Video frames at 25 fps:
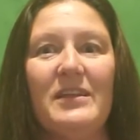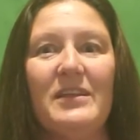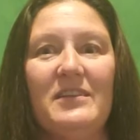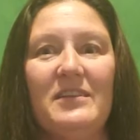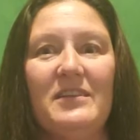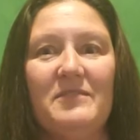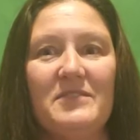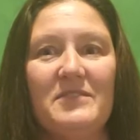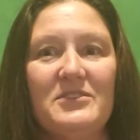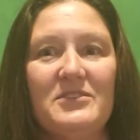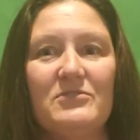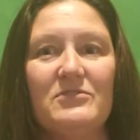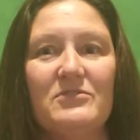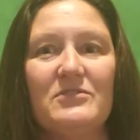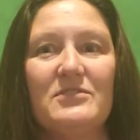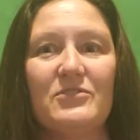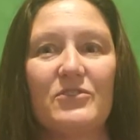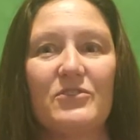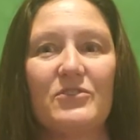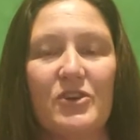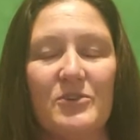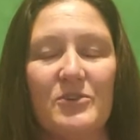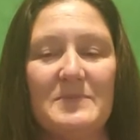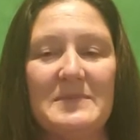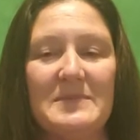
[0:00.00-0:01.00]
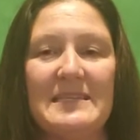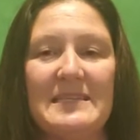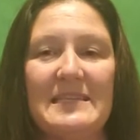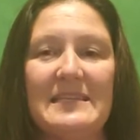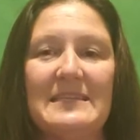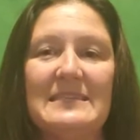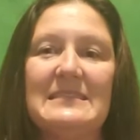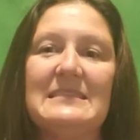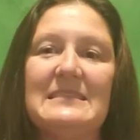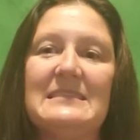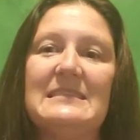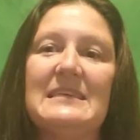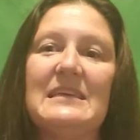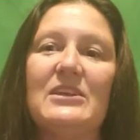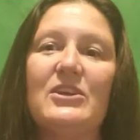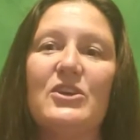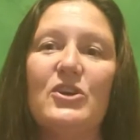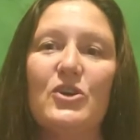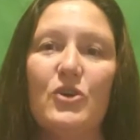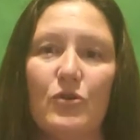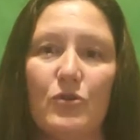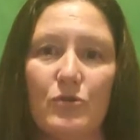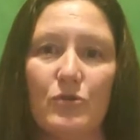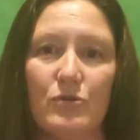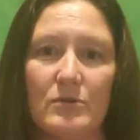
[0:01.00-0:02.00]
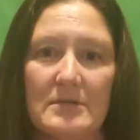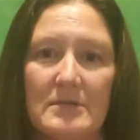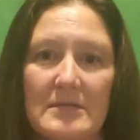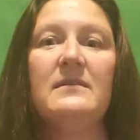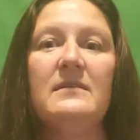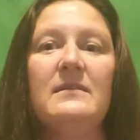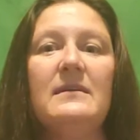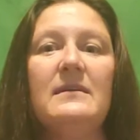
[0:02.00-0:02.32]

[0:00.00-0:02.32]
individual circumstances and goals.